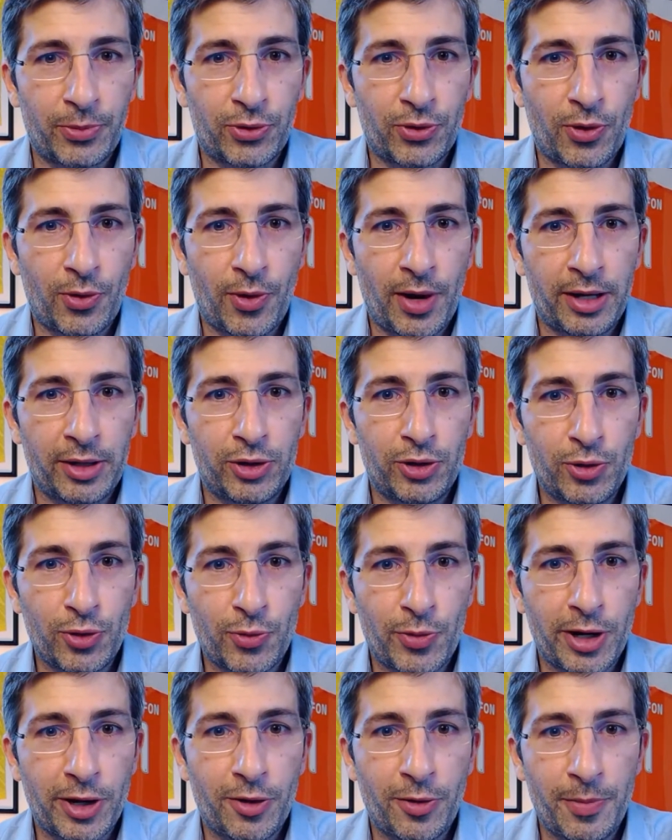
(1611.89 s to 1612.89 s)
So I do
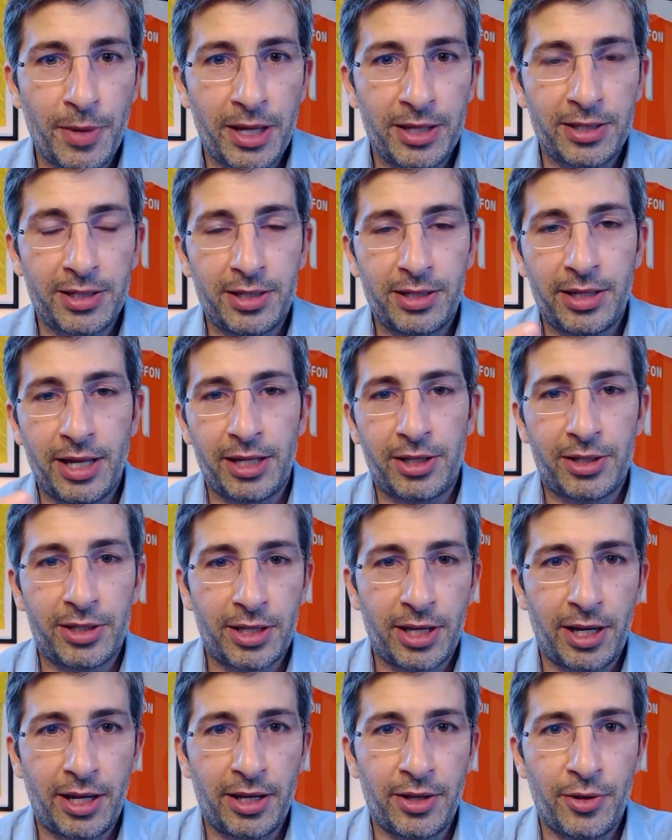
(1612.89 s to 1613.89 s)
recommend that
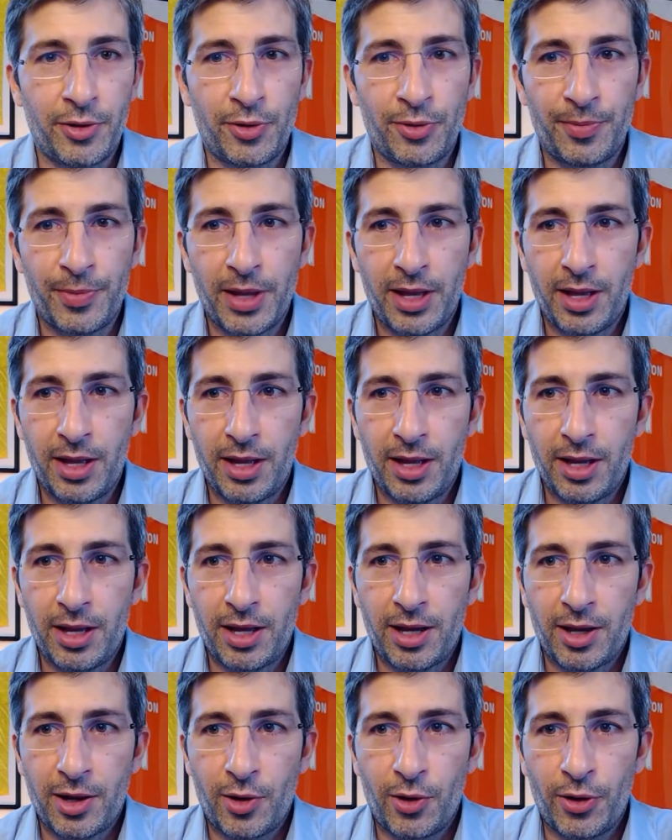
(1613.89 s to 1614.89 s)
you
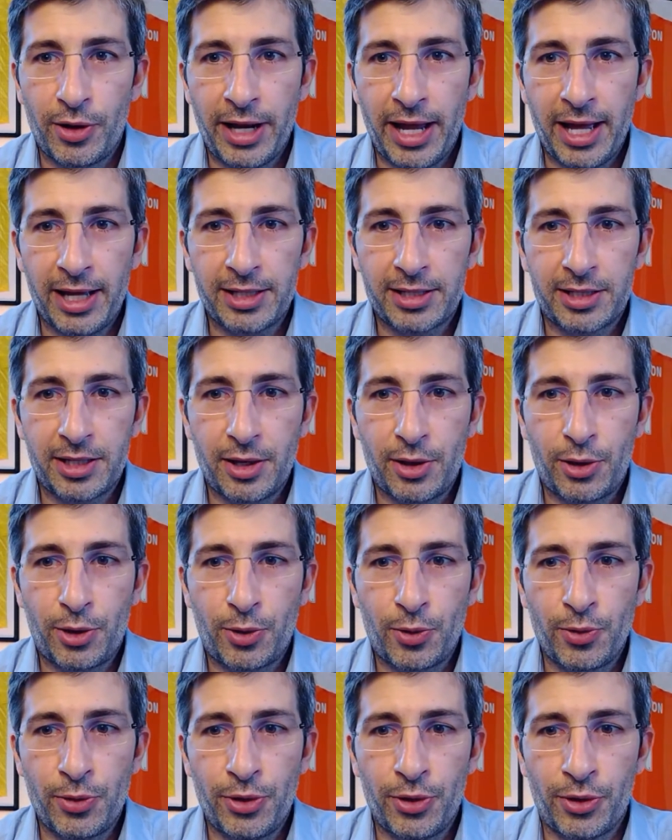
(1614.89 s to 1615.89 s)
connect
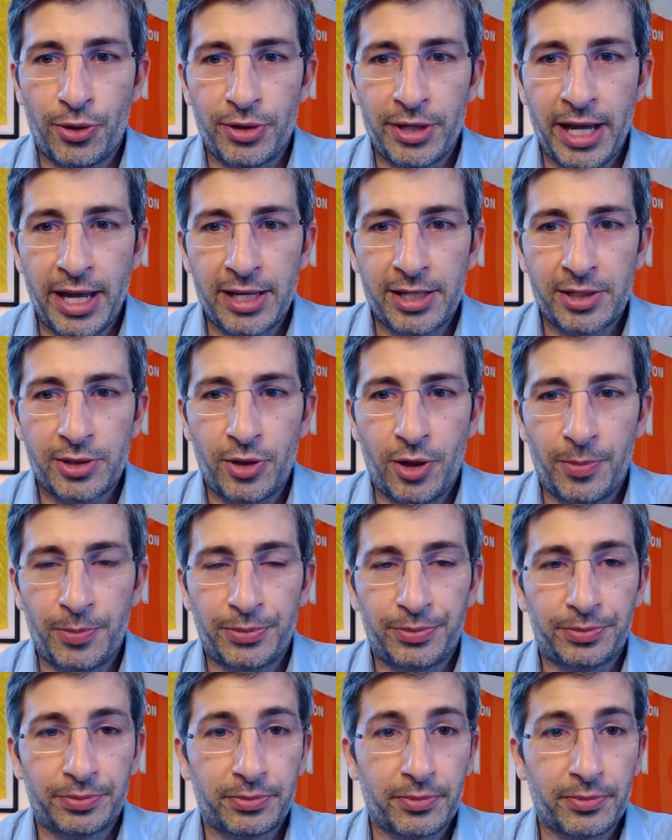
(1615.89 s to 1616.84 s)
through your desktop.